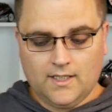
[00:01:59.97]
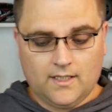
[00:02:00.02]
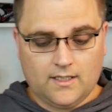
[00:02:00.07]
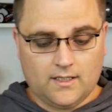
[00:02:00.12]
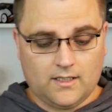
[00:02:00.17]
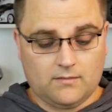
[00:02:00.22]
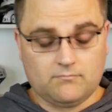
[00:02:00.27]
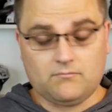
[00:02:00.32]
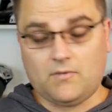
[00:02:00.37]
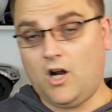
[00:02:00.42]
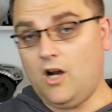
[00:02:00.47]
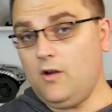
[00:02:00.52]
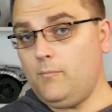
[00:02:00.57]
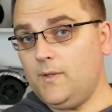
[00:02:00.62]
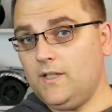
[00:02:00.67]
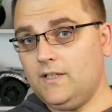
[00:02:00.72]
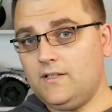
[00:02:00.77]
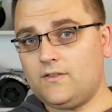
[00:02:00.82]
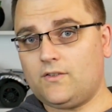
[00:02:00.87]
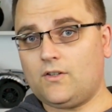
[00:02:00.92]

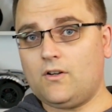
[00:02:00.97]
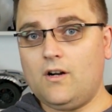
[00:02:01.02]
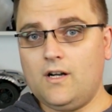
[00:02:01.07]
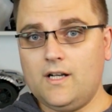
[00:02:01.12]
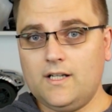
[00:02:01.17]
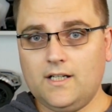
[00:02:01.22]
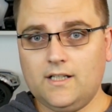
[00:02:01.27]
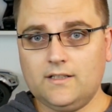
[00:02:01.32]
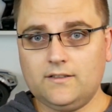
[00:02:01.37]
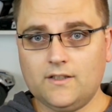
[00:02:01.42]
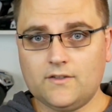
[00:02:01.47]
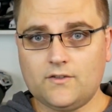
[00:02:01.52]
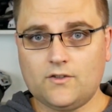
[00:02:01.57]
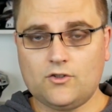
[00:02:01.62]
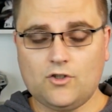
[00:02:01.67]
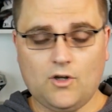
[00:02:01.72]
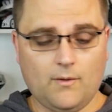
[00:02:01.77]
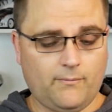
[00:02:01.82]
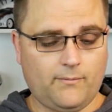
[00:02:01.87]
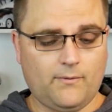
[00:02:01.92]
Hoping this guy does the
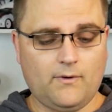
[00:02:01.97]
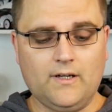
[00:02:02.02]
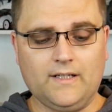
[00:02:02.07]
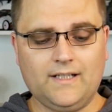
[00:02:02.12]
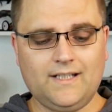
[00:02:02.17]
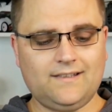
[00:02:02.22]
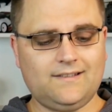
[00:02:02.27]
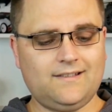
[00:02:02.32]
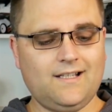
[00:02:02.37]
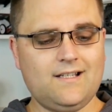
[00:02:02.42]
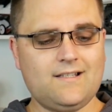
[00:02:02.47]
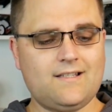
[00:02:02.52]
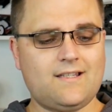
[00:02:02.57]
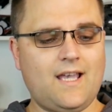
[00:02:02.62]
job fine. It does